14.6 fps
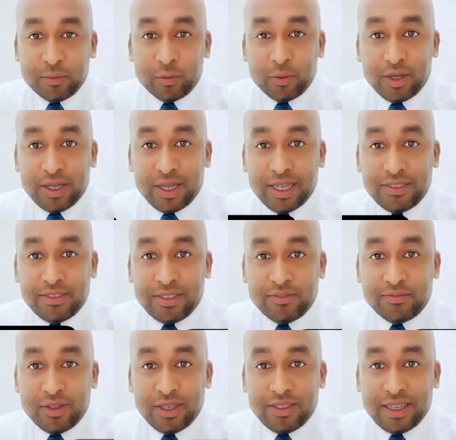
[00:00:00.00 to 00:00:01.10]
we can easily
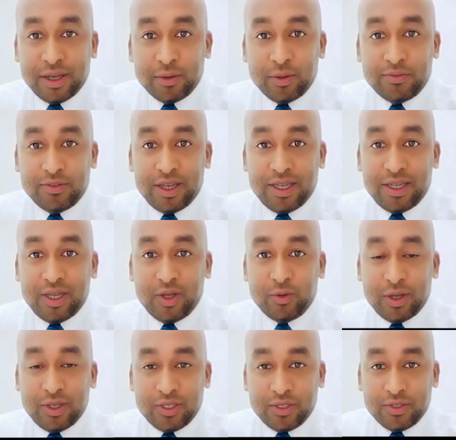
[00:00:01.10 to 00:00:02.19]
find out if any
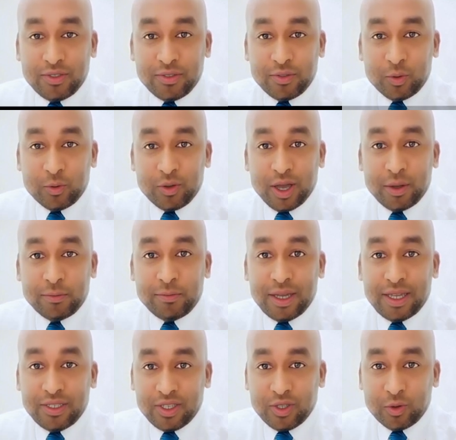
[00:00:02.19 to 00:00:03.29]
corrections or
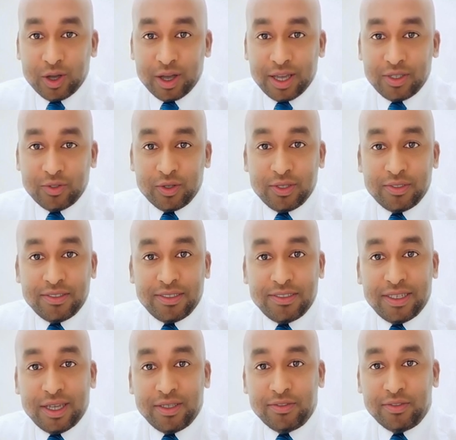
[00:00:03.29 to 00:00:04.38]
updates to our address
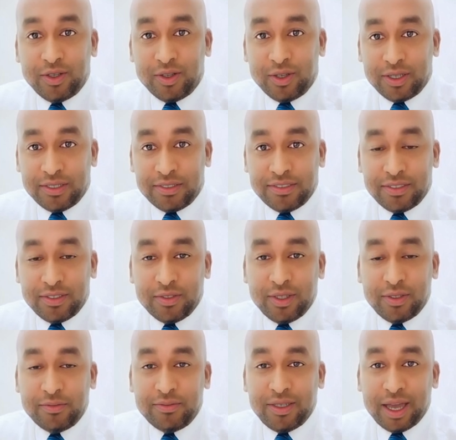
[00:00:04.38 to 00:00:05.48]
details are necessary.